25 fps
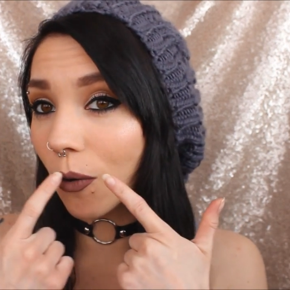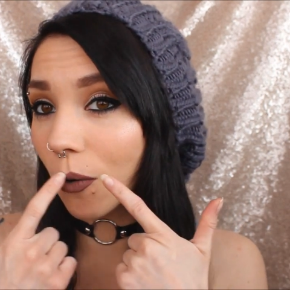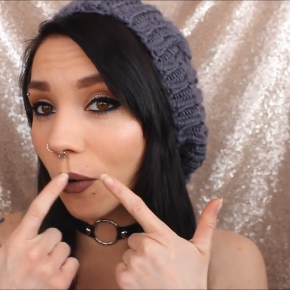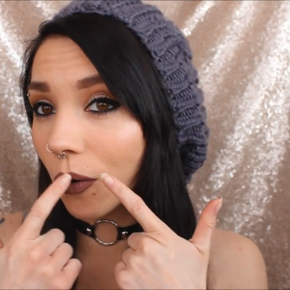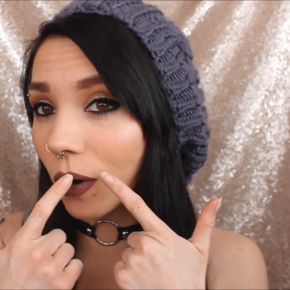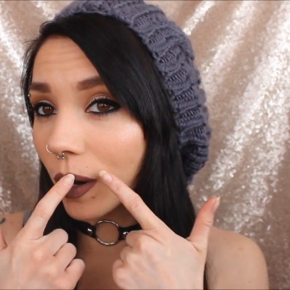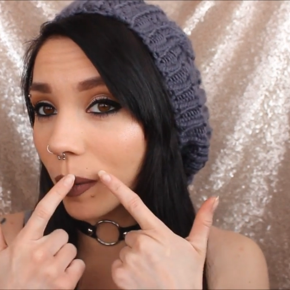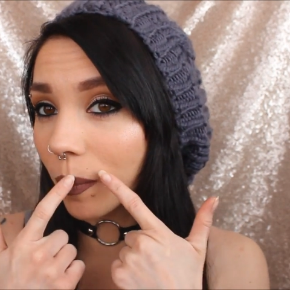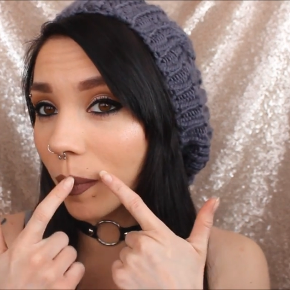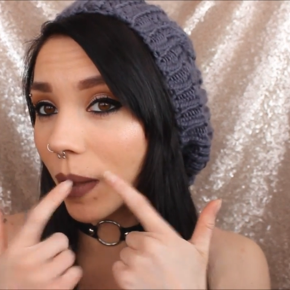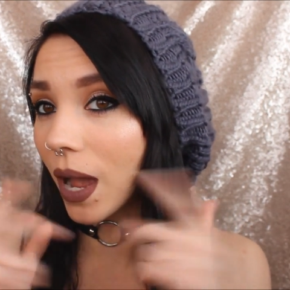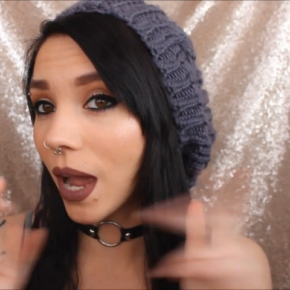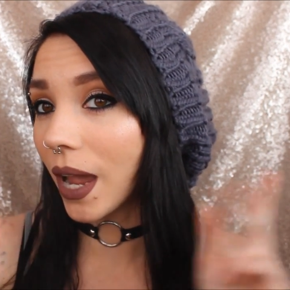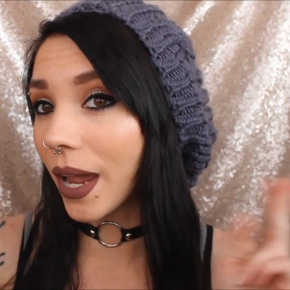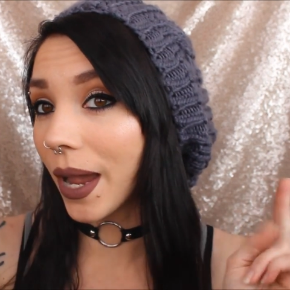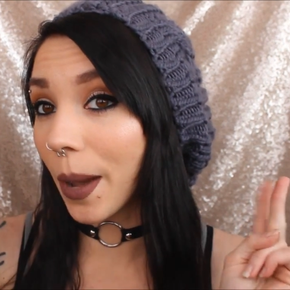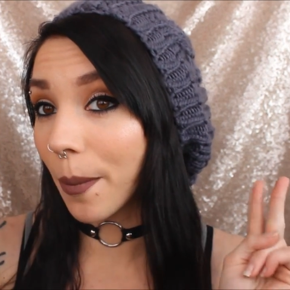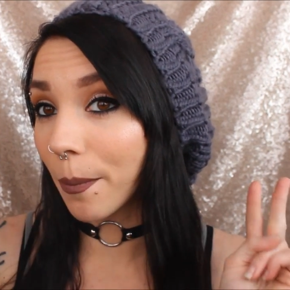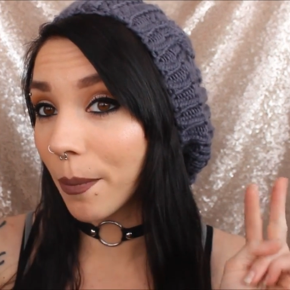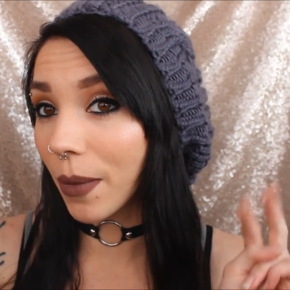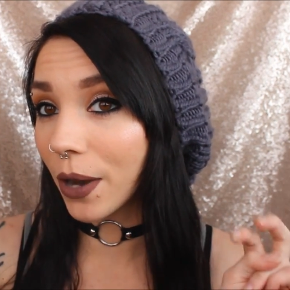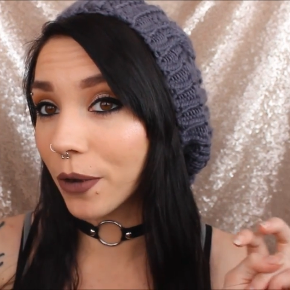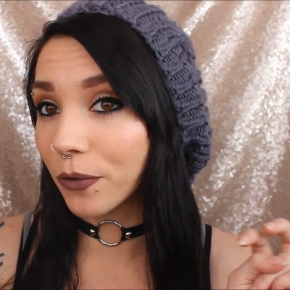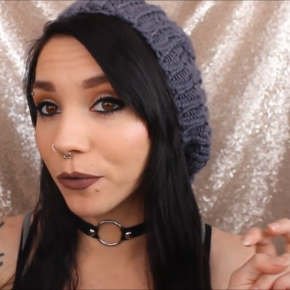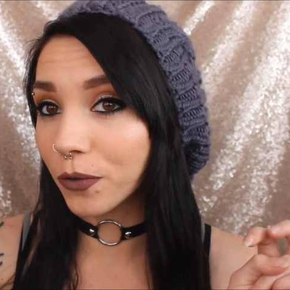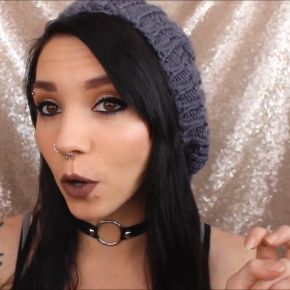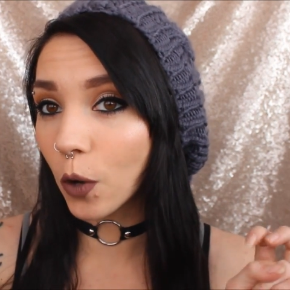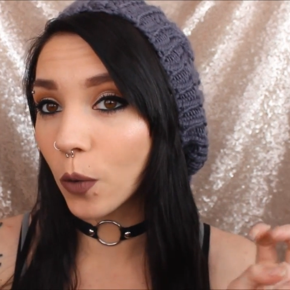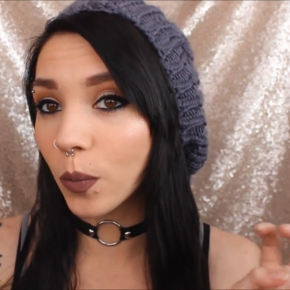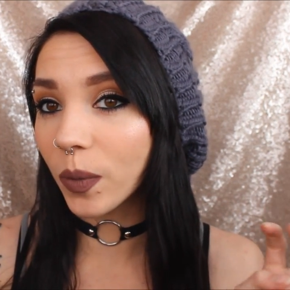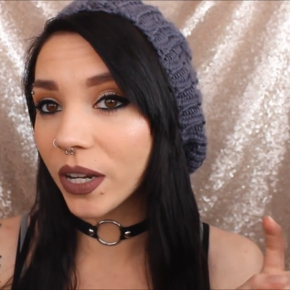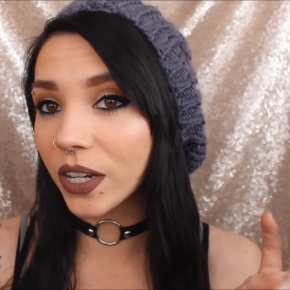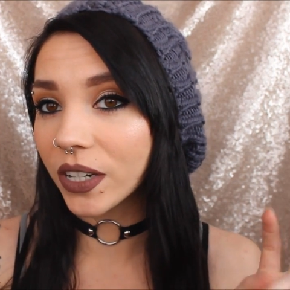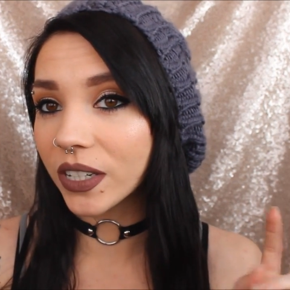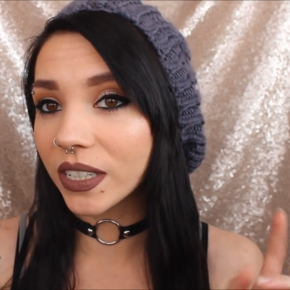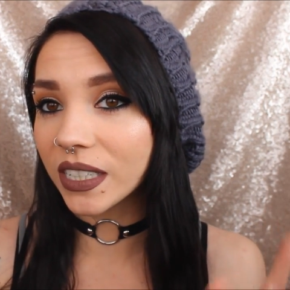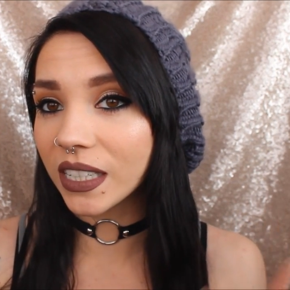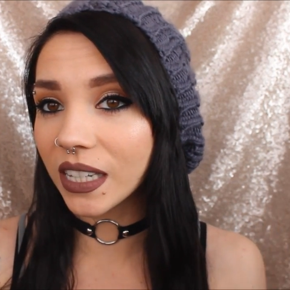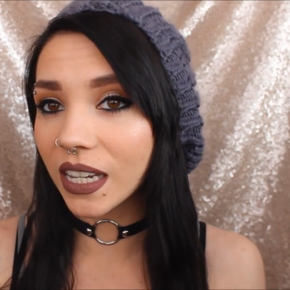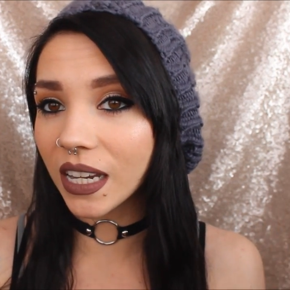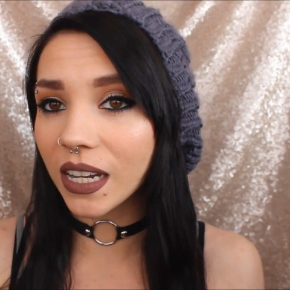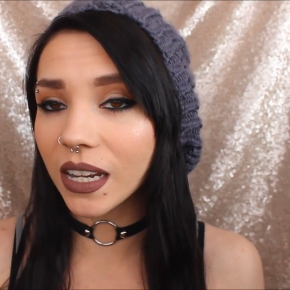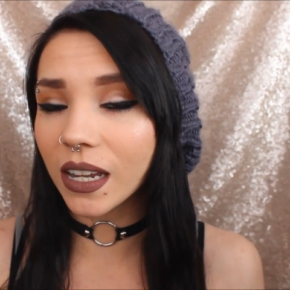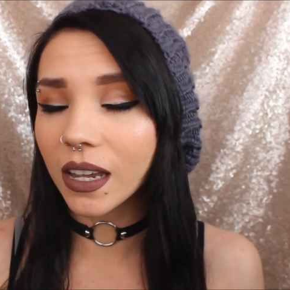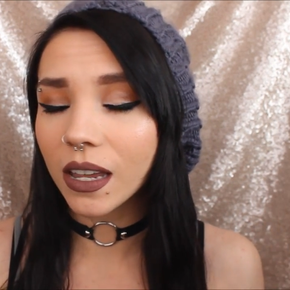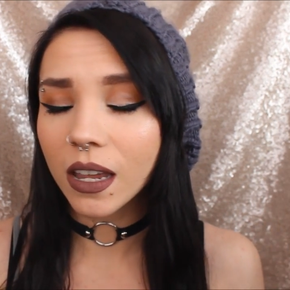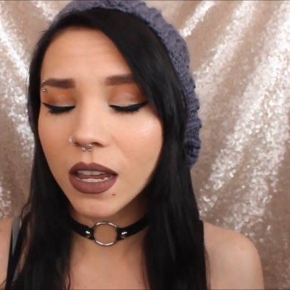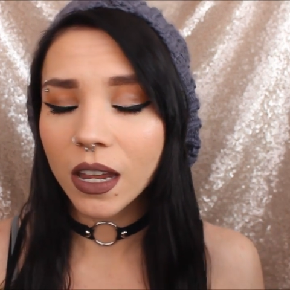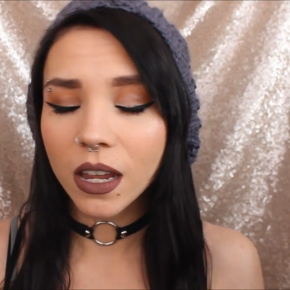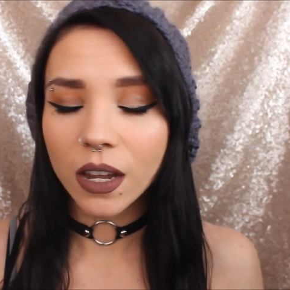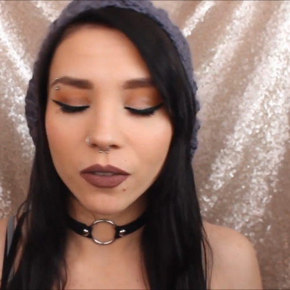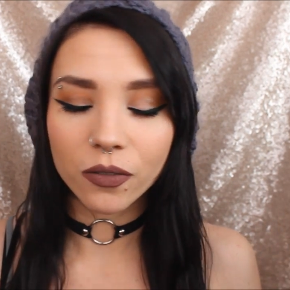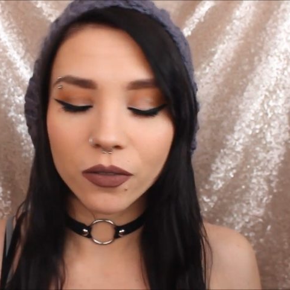or my Monroe piercing.